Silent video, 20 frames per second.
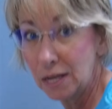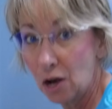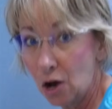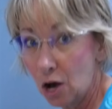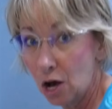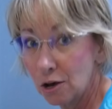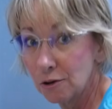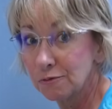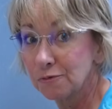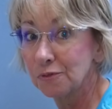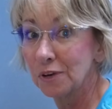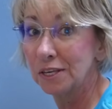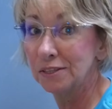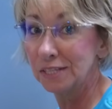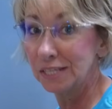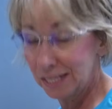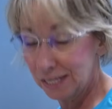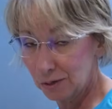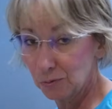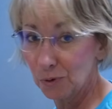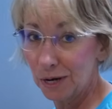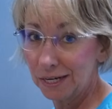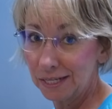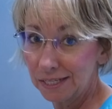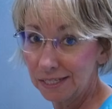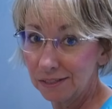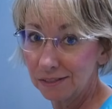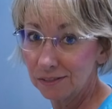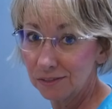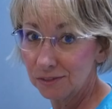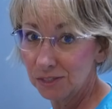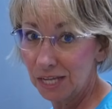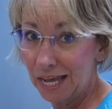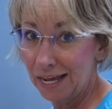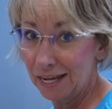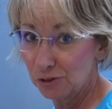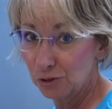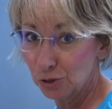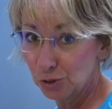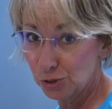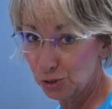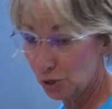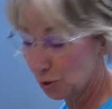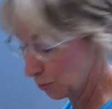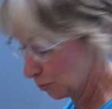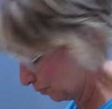off and then get ready to add your soap.